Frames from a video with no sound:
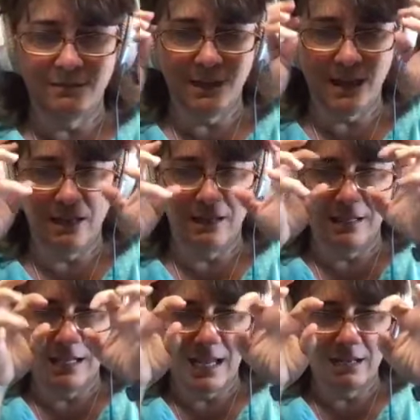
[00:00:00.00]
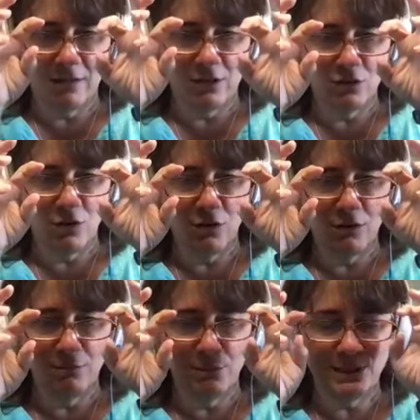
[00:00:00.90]
they get out of
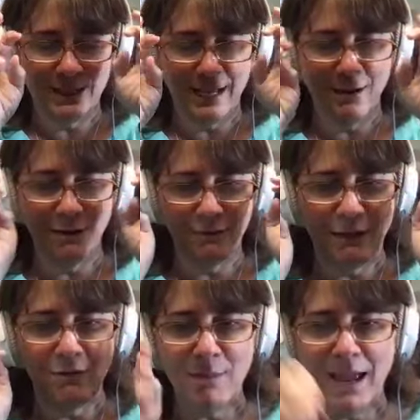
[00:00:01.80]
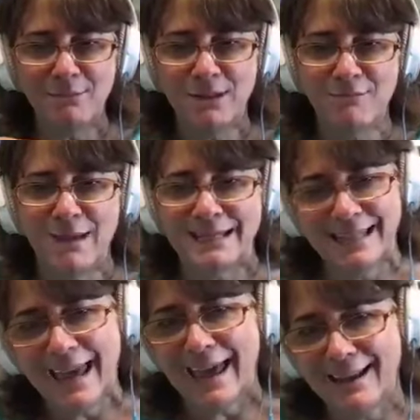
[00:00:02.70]
control but they they remind me of my
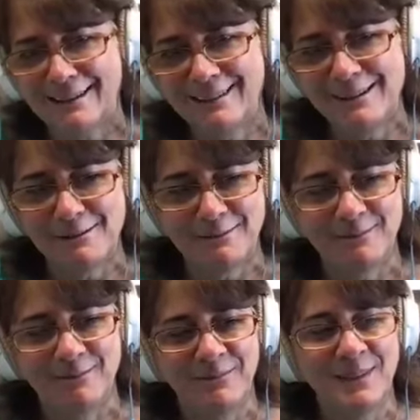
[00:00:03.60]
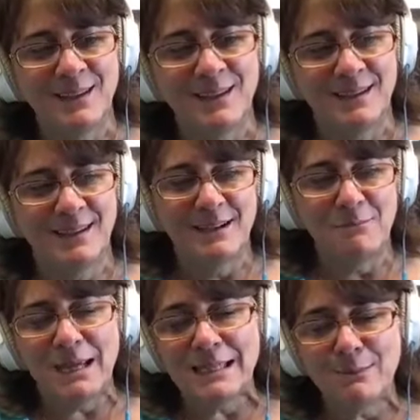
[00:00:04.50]
dad you know and it
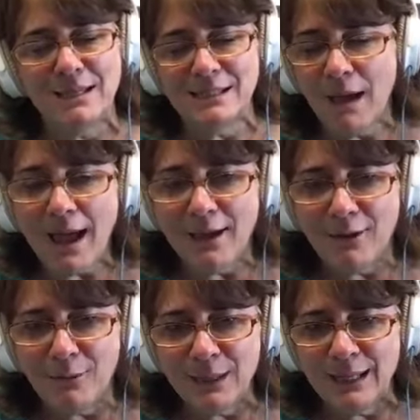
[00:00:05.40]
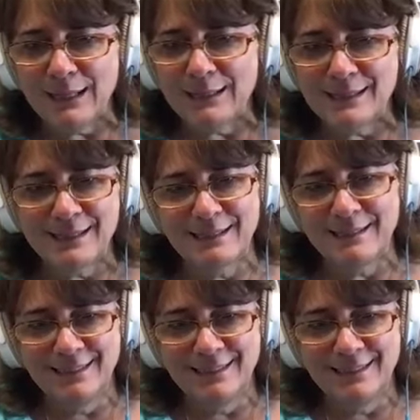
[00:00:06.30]
makes me smile because